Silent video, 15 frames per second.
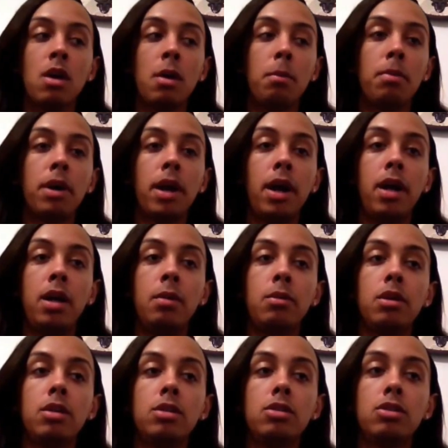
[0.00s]
But I am
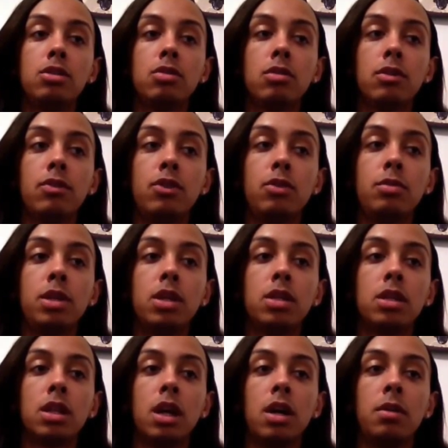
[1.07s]
going to do a review because a
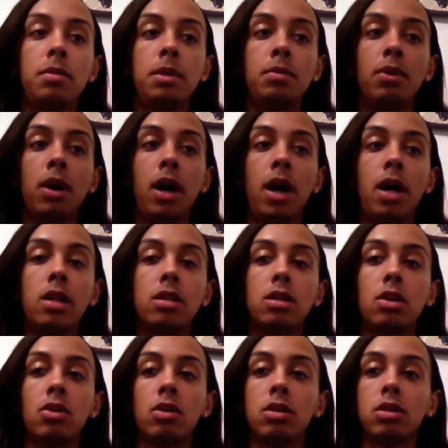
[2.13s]
lot of people asked
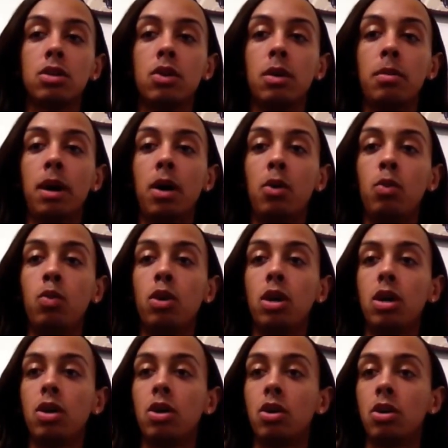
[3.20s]
also about
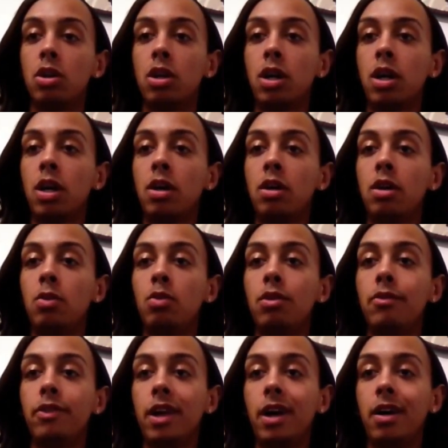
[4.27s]
what curling iron and what
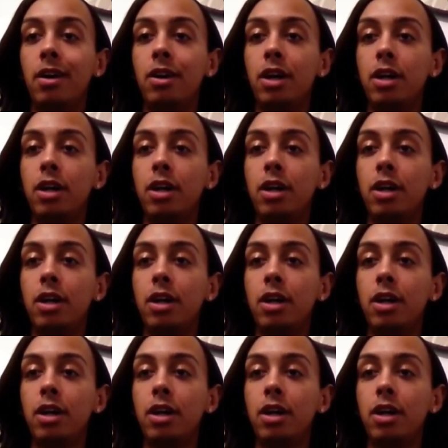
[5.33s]
flat iron I